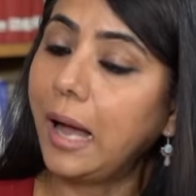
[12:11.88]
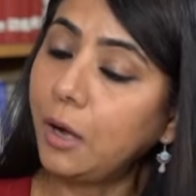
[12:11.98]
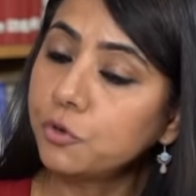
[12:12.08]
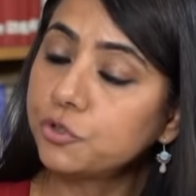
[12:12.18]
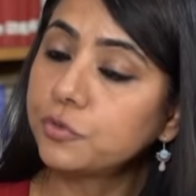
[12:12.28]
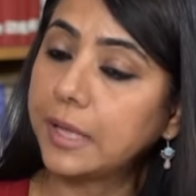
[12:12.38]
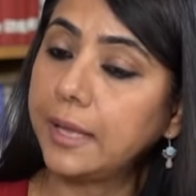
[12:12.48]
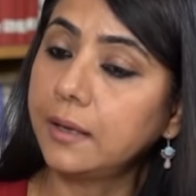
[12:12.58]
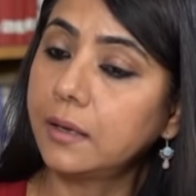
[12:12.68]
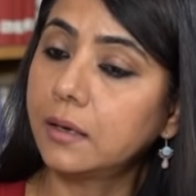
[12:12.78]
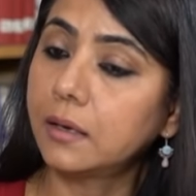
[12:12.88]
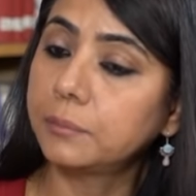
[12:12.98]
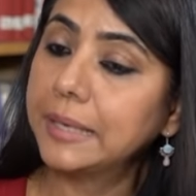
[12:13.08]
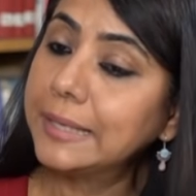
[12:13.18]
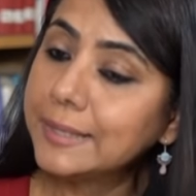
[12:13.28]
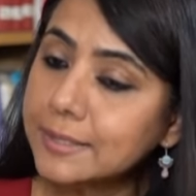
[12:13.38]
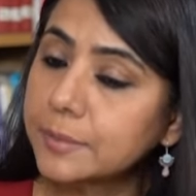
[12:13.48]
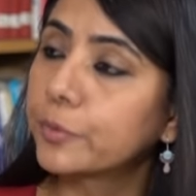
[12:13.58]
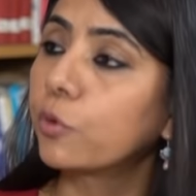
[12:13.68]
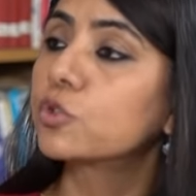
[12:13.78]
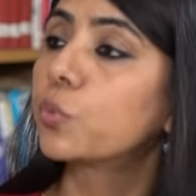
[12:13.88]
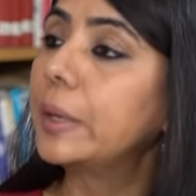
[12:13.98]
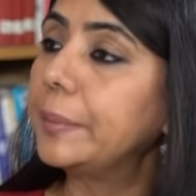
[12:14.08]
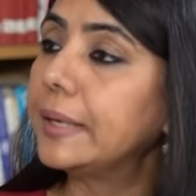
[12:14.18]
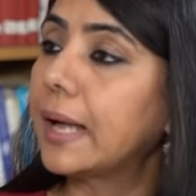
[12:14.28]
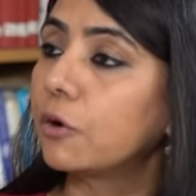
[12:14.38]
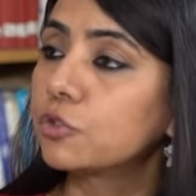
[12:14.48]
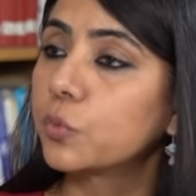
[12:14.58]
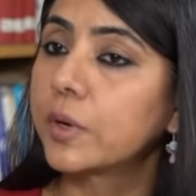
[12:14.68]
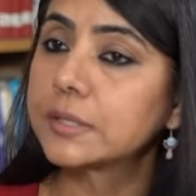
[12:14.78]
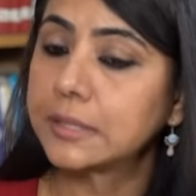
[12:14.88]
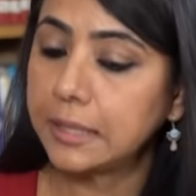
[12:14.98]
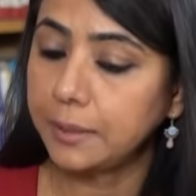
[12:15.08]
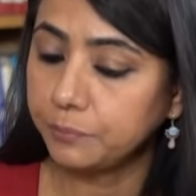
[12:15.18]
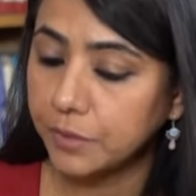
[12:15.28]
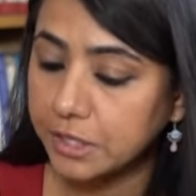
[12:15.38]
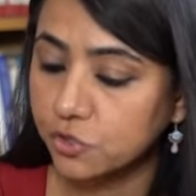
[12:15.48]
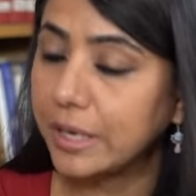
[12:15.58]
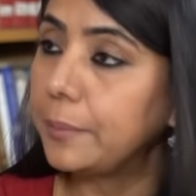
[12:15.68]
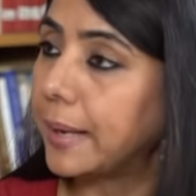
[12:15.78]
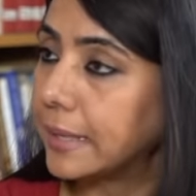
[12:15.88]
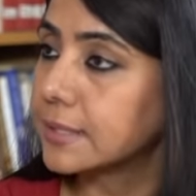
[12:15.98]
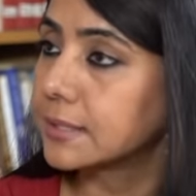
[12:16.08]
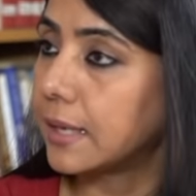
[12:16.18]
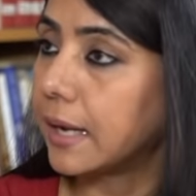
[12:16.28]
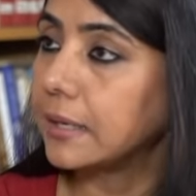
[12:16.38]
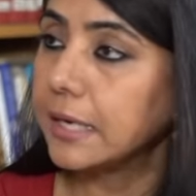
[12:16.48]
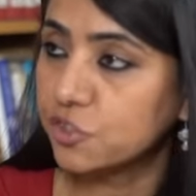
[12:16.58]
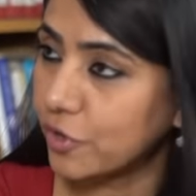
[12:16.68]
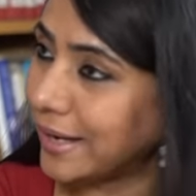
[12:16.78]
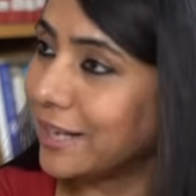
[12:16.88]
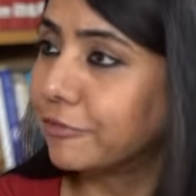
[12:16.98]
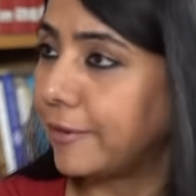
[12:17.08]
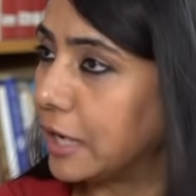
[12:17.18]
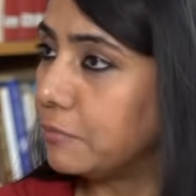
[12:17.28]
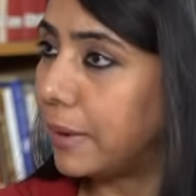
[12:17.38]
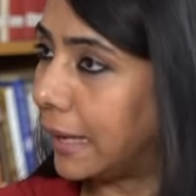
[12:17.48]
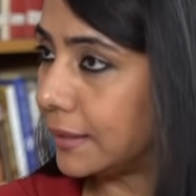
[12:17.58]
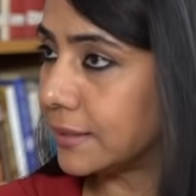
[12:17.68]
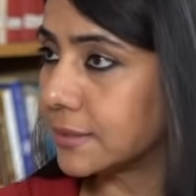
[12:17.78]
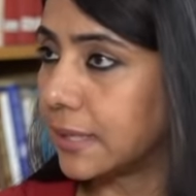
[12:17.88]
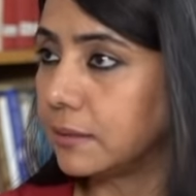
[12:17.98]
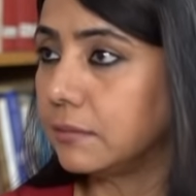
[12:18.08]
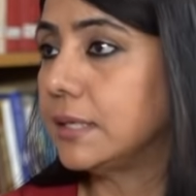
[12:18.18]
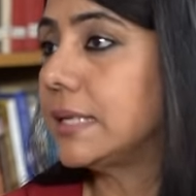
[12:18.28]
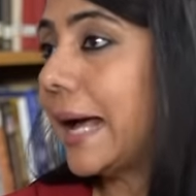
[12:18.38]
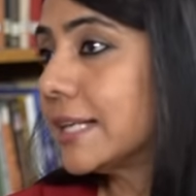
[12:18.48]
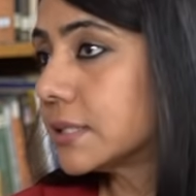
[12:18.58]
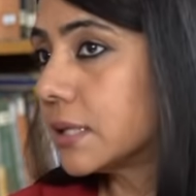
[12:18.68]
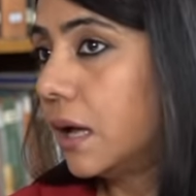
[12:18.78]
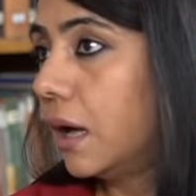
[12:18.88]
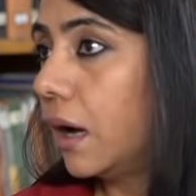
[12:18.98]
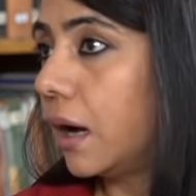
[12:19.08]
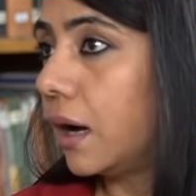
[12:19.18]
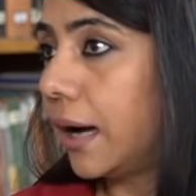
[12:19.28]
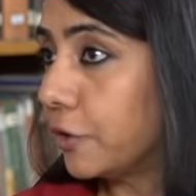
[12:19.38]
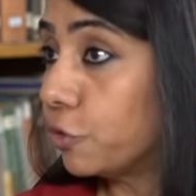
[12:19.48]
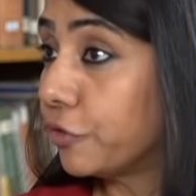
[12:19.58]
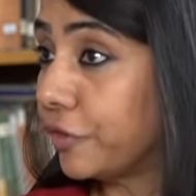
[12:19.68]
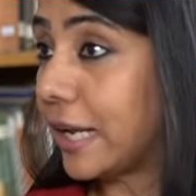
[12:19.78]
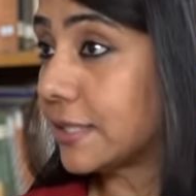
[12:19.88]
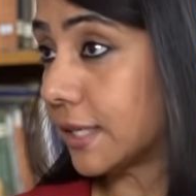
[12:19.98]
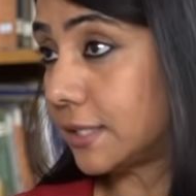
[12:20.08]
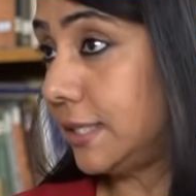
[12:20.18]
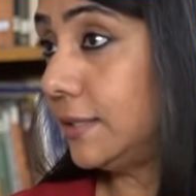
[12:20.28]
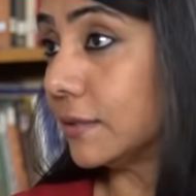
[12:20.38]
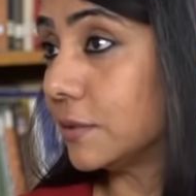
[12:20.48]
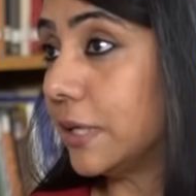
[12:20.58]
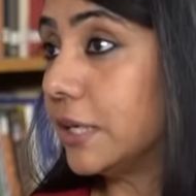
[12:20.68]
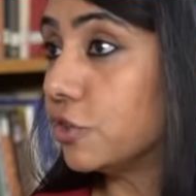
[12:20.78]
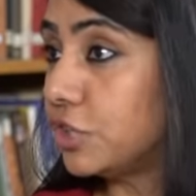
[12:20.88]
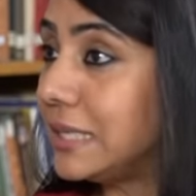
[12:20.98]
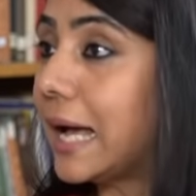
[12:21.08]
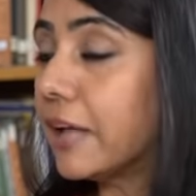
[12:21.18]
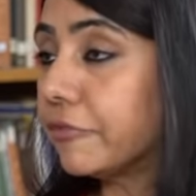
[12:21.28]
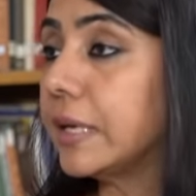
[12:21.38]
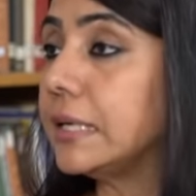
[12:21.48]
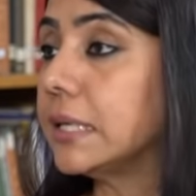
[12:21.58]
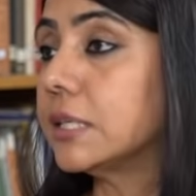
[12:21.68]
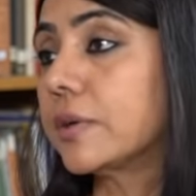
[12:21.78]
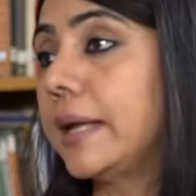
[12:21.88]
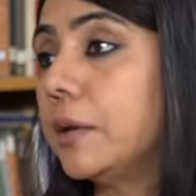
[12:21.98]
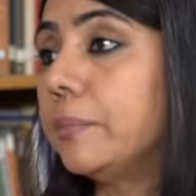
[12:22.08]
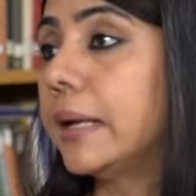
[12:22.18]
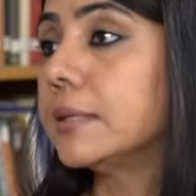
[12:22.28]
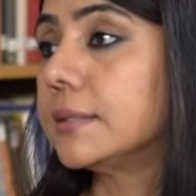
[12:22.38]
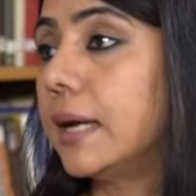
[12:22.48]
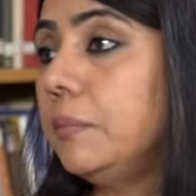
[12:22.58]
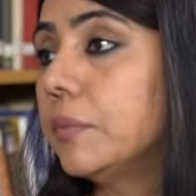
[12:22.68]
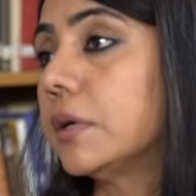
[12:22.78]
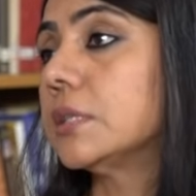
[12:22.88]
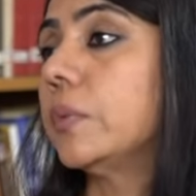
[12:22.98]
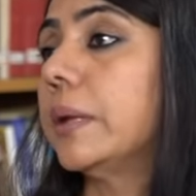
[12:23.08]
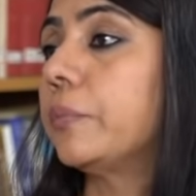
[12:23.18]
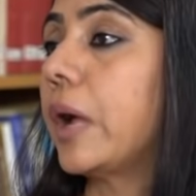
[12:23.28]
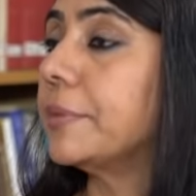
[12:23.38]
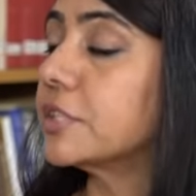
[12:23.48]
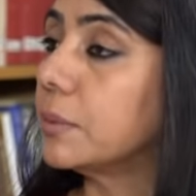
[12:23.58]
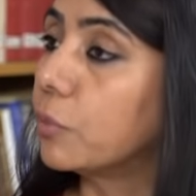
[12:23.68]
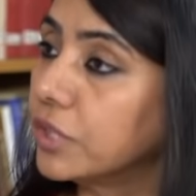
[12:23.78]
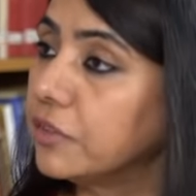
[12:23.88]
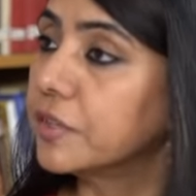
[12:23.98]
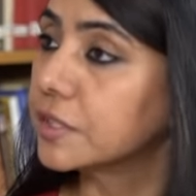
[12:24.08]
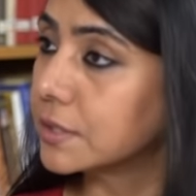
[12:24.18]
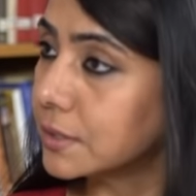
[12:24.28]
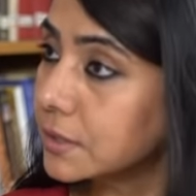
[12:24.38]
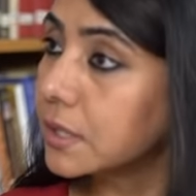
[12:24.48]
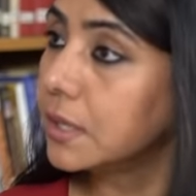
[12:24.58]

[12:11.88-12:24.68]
how do you think India's approach will be now towards the Israel-Palestine? It's treading a fine balance, and it has, I don't know if it has succeeded in de-hyphenating Israel and Palestine, because when Prime Minister Modi visited